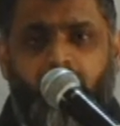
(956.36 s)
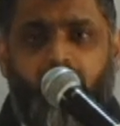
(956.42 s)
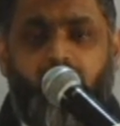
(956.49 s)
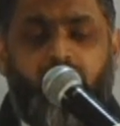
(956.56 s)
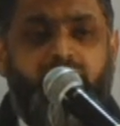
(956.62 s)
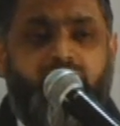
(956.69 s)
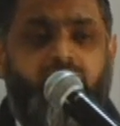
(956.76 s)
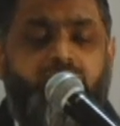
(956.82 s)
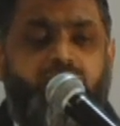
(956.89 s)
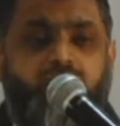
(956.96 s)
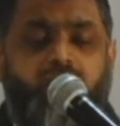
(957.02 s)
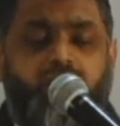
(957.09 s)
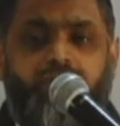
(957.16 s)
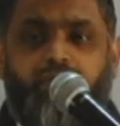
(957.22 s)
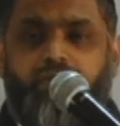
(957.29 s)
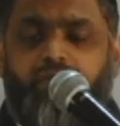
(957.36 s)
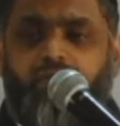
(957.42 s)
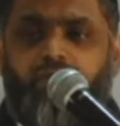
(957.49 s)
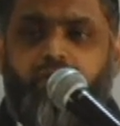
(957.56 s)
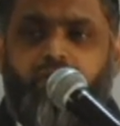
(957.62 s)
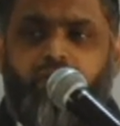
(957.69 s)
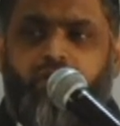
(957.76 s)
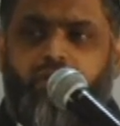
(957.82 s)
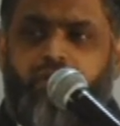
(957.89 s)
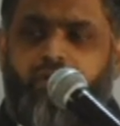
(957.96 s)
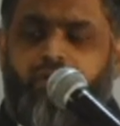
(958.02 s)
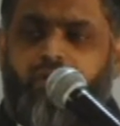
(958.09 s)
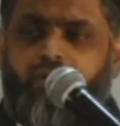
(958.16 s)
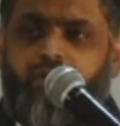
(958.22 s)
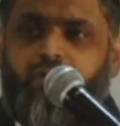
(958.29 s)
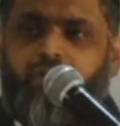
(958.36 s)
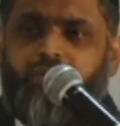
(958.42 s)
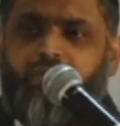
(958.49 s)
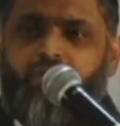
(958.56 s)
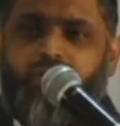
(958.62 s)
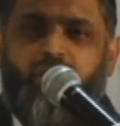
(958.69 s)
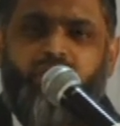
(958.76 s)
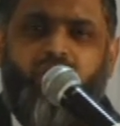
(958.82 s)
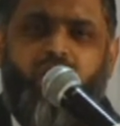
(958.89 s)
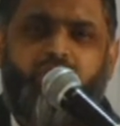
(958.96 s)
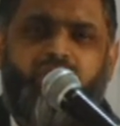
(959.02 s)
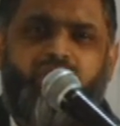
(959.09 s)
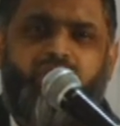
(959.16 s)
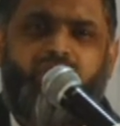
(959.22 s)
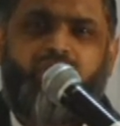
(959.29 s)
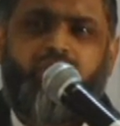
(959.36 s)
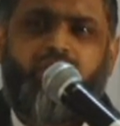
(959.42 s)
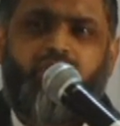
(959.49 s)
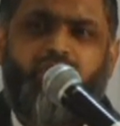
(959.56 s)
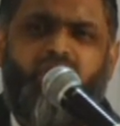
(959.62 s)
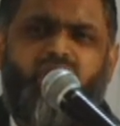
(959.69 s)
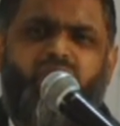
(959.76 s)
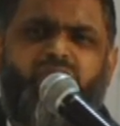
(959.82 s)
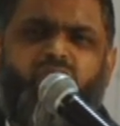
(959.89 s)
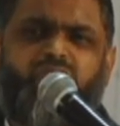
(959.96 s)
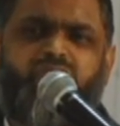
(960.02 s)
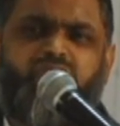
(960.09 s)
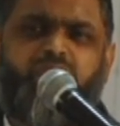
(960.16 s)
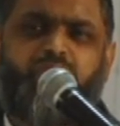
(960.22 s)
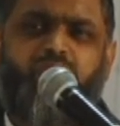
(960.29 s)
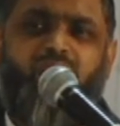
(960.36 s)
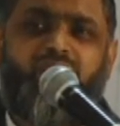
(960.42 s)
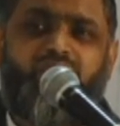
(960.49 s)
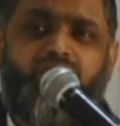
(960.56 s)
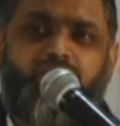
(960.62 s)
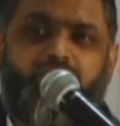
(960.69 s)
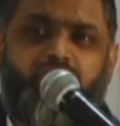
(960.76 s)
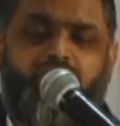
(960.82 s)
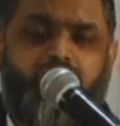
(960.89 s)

And I said, son, sometimes being a front seat passenger